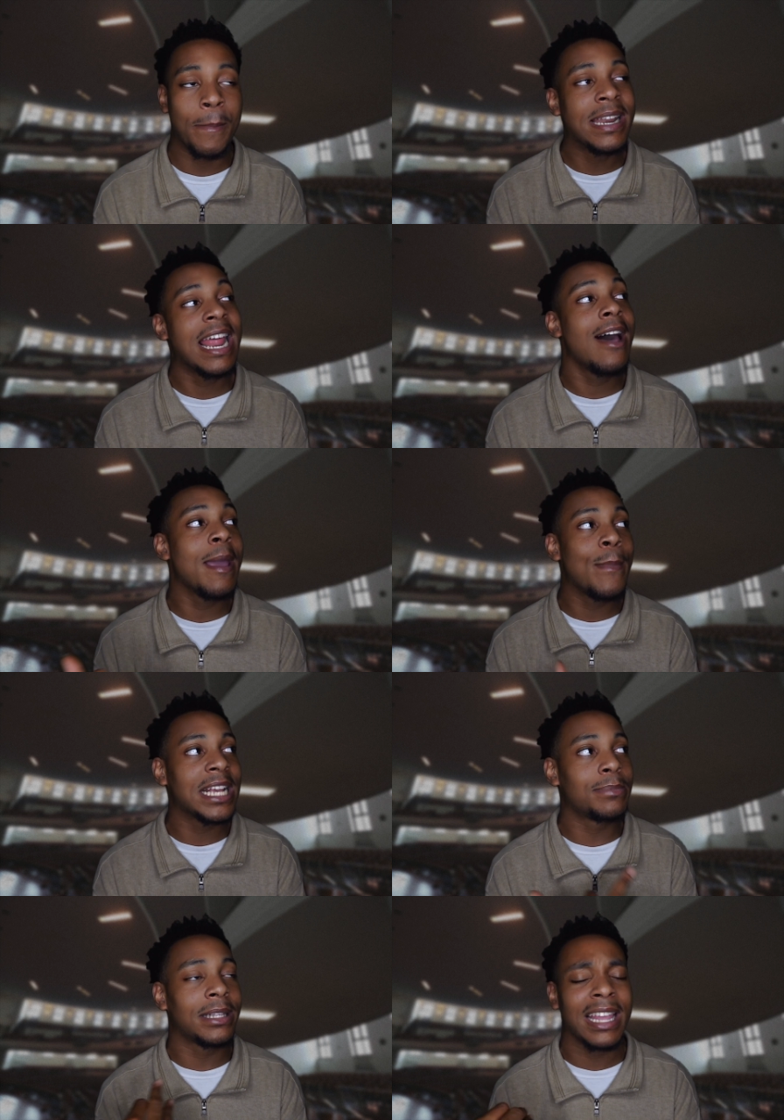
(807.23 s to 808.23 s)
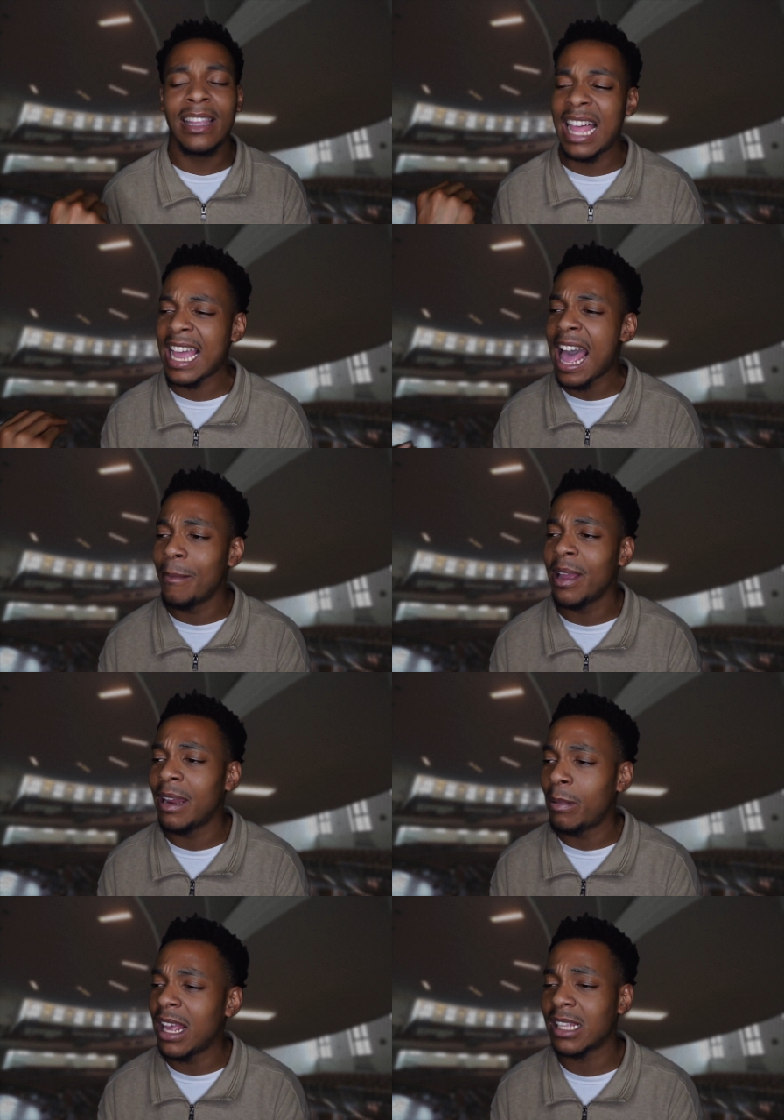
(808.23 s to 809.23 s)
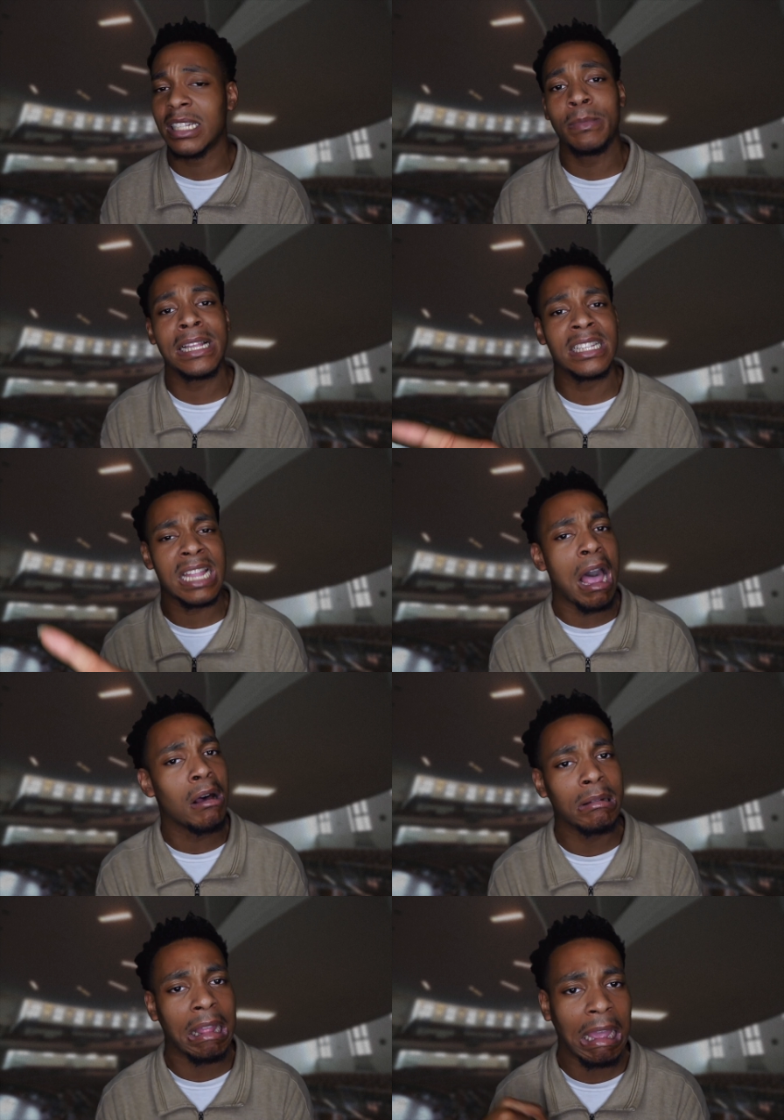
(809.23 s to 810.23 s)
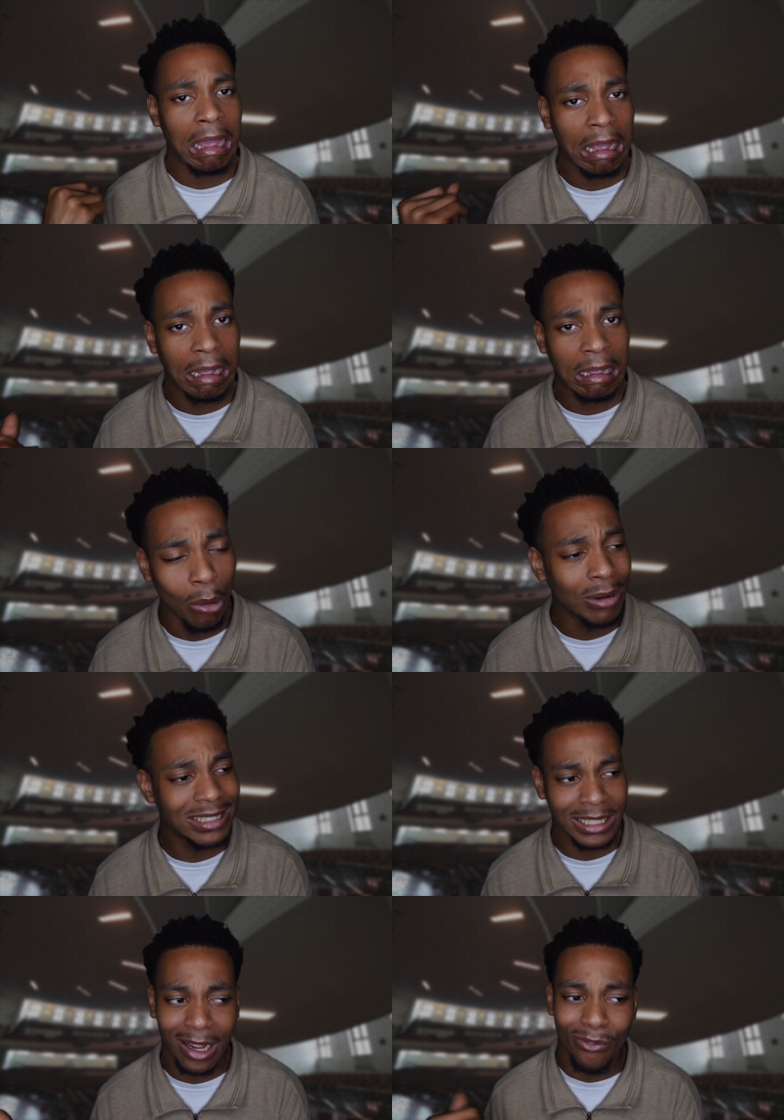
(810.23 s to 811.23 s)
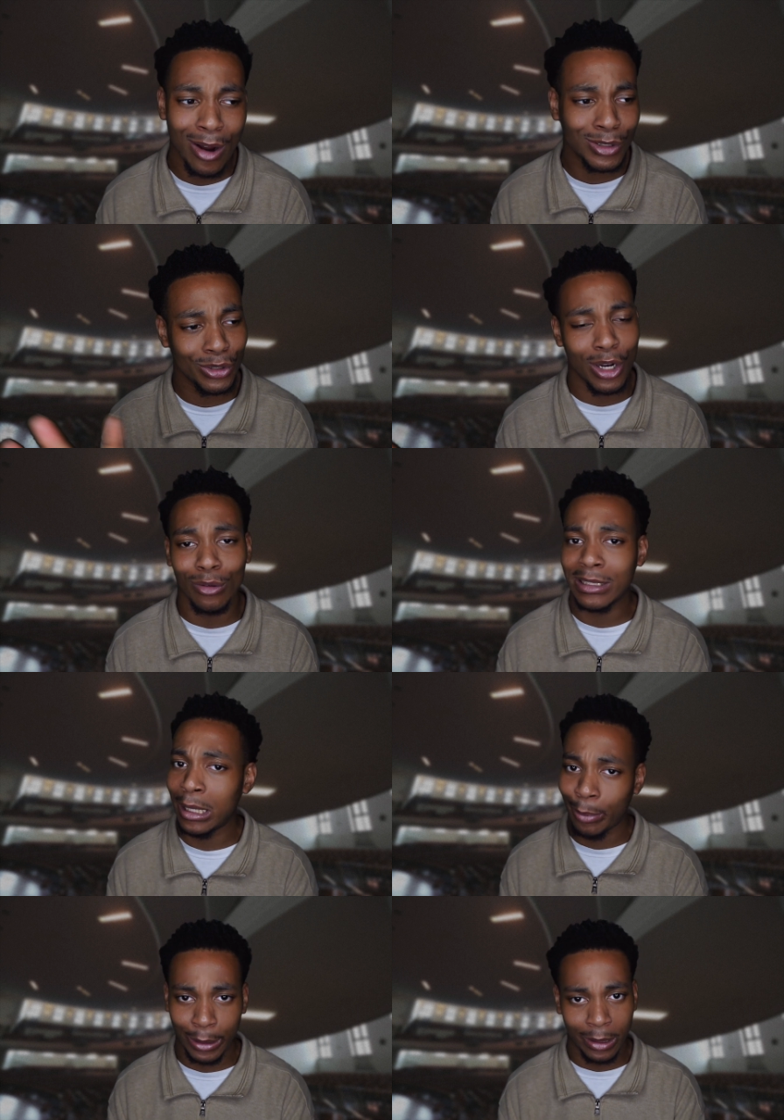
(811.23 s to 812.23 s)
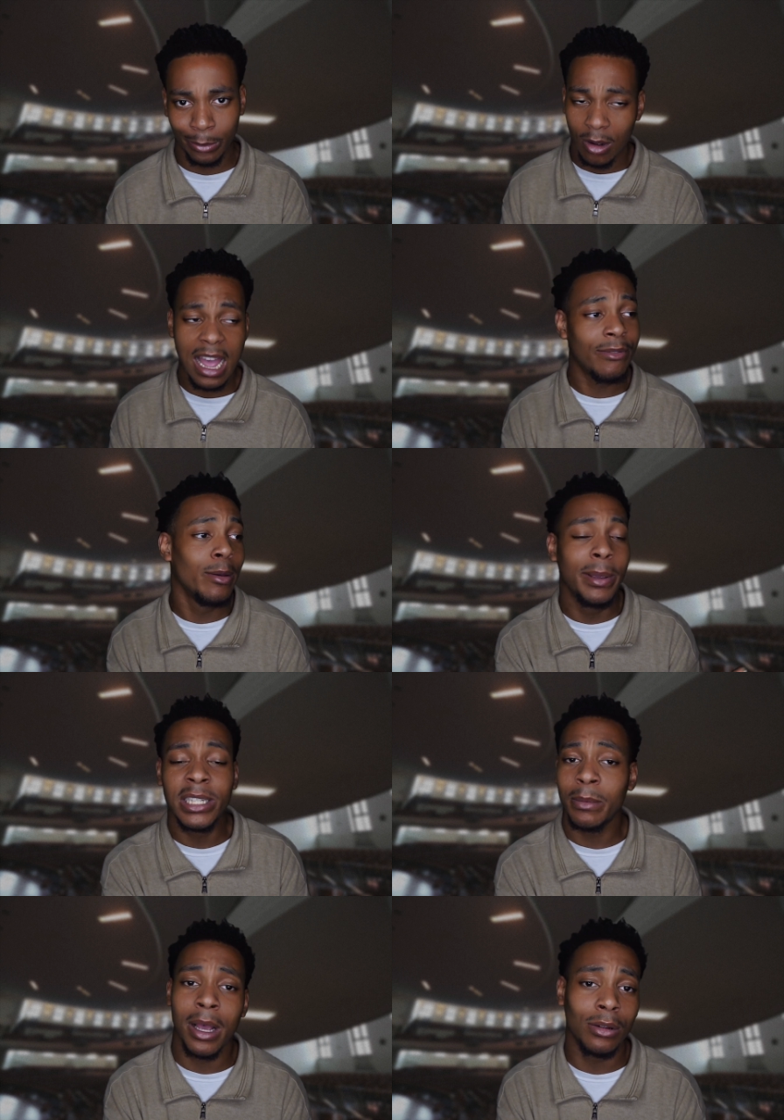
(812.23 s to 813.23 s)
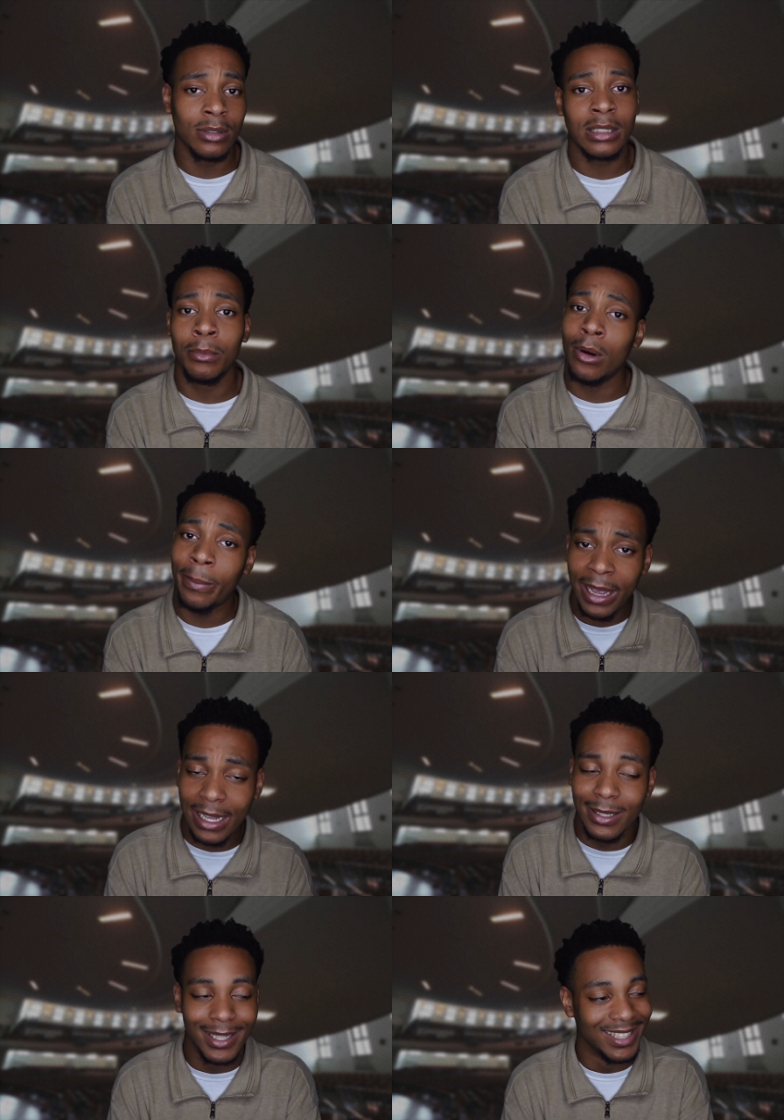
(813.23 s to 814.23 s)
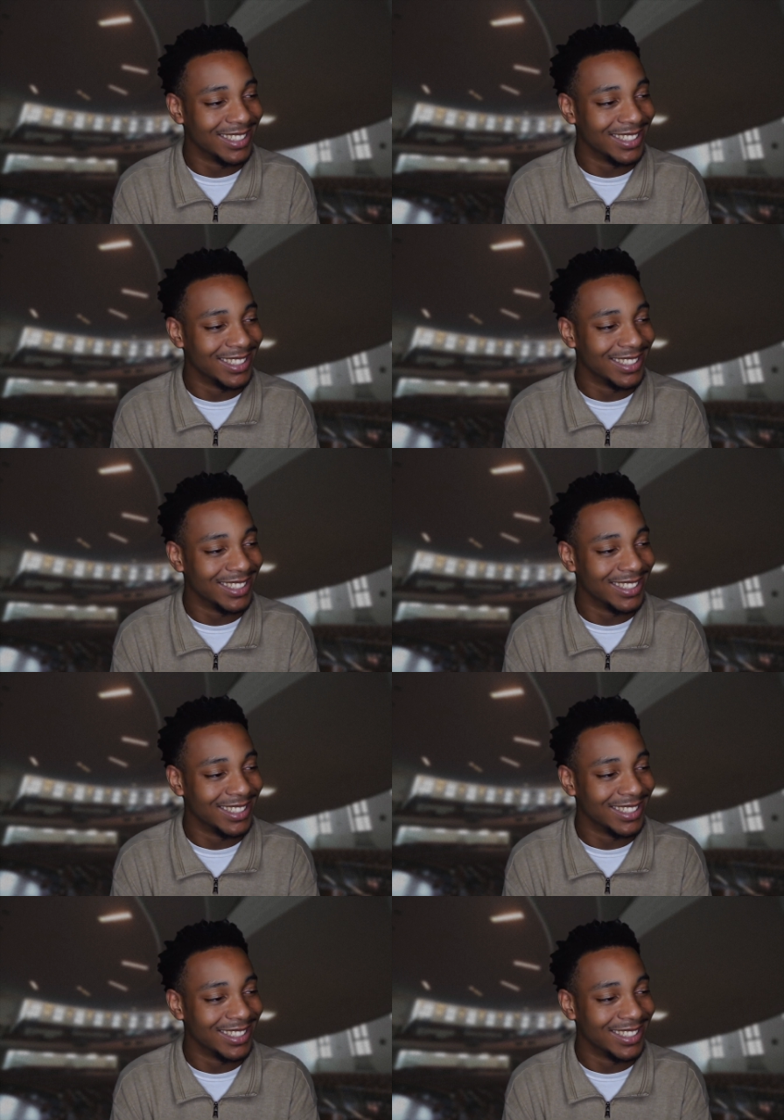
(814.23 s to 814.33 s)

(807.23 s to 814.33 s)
But now it makes me think, like, how many pieces been stolen? Or is this your first, you know, slip up? Or have you beat some on some more pieces?